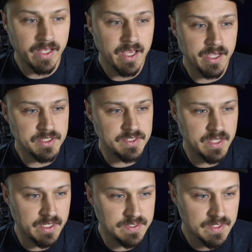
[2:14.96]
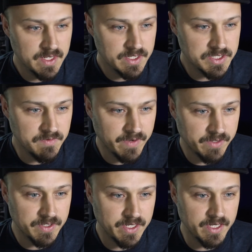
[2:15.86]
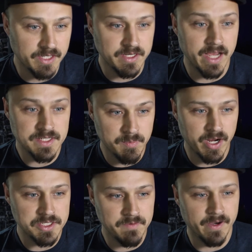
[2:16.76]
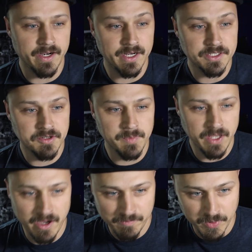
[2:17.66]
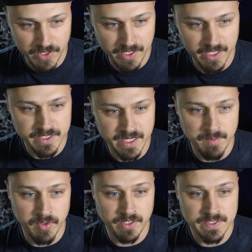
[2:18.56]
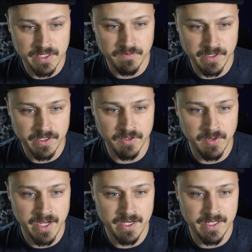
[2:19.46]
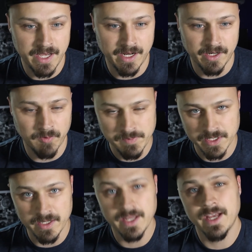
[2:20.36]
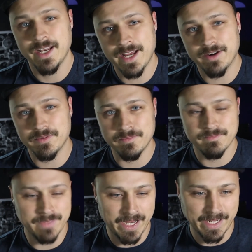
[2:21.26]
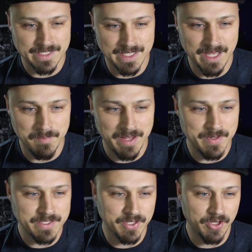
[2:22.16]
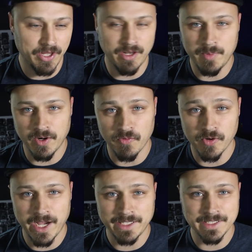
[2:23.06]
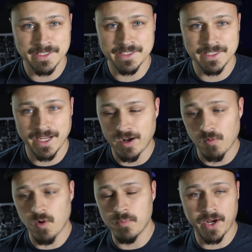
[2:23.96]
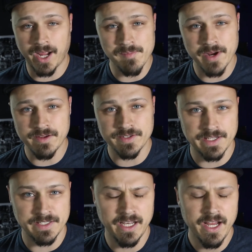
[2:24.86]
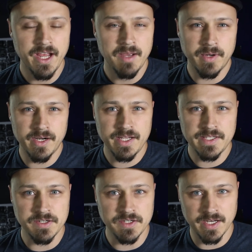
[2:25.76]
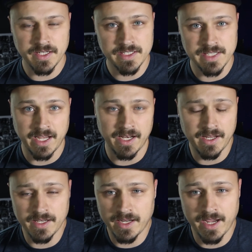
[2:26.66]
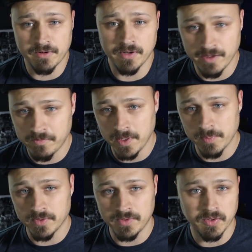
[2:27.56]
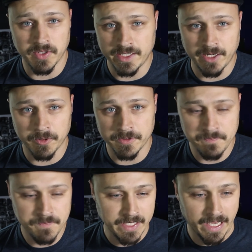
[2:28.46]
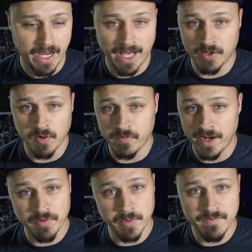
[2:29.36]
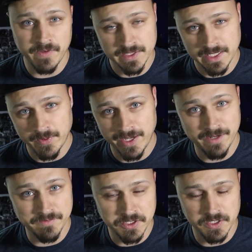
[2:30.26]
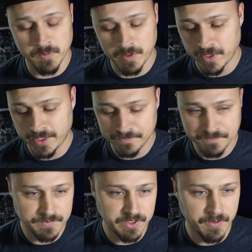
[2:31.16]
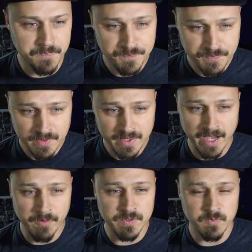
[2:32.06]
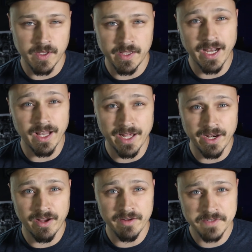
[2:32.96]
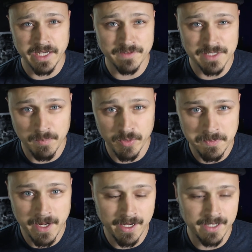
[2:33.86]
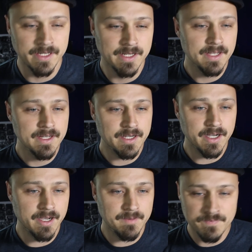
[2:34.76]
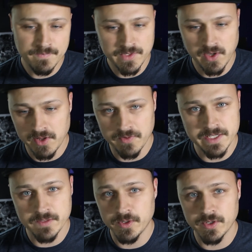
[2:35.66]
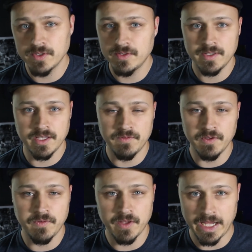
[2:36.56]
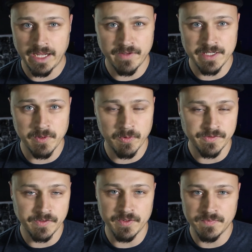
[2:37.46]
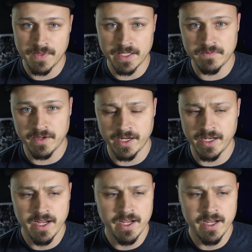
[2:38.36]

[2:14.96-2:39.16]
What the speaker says: And she says she found it, as a bride, she found it extremely off-putting and did not book a single vendor who had that on her website. Now, I could see that maybe it's a little bit overacting to say I won't book anybody who says it, but it is interesting to take into account if people don't like that word. And I don't know if everybody feels that way or if it's just one bride. So that was one that a lot of photographers had pushback on. Totally reasonable. If you feel like investment works for you, that's fine.